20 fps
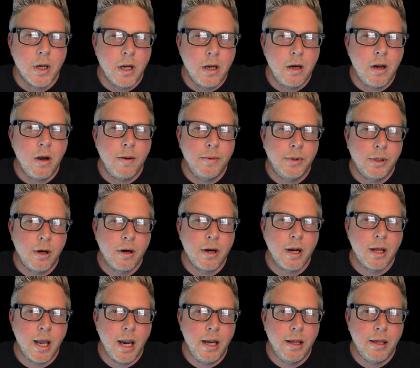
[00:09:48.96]
I'm starting
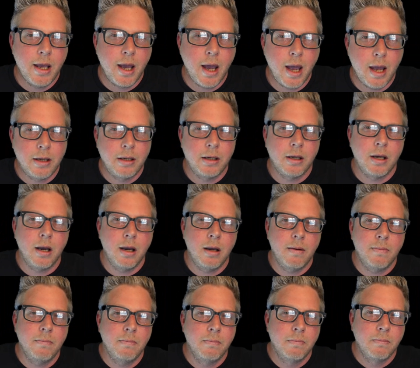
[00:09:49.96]
to like that
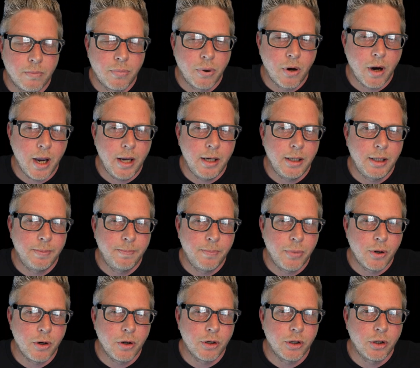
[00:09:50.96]
price
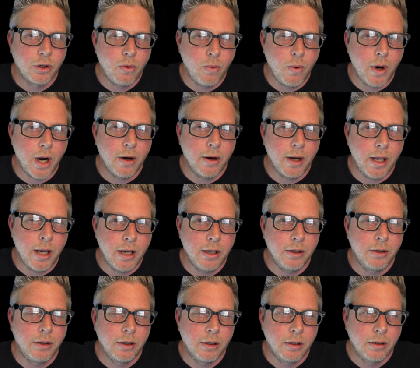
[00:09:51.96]
per square
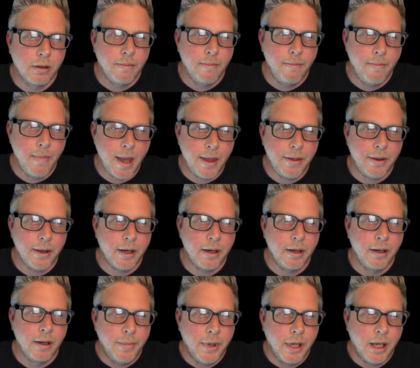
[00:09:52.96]
inch method,
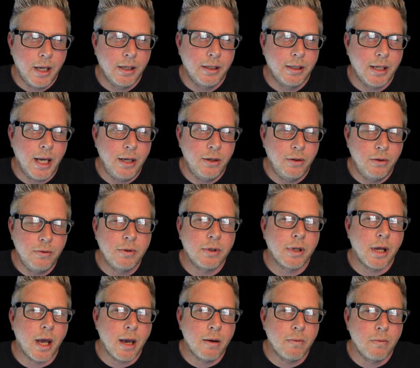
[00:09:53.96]
because I use
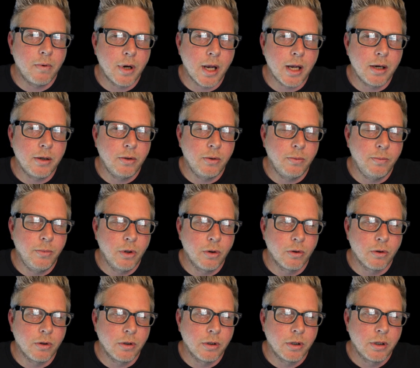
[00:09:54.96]
that when I do
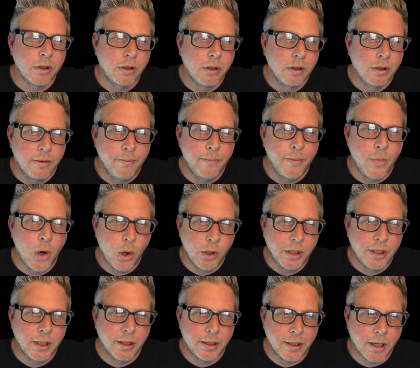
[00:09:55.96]
murals
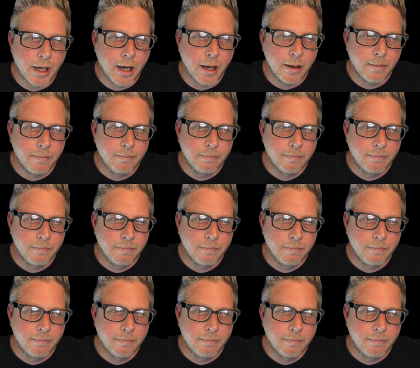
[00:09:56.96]
most of the time.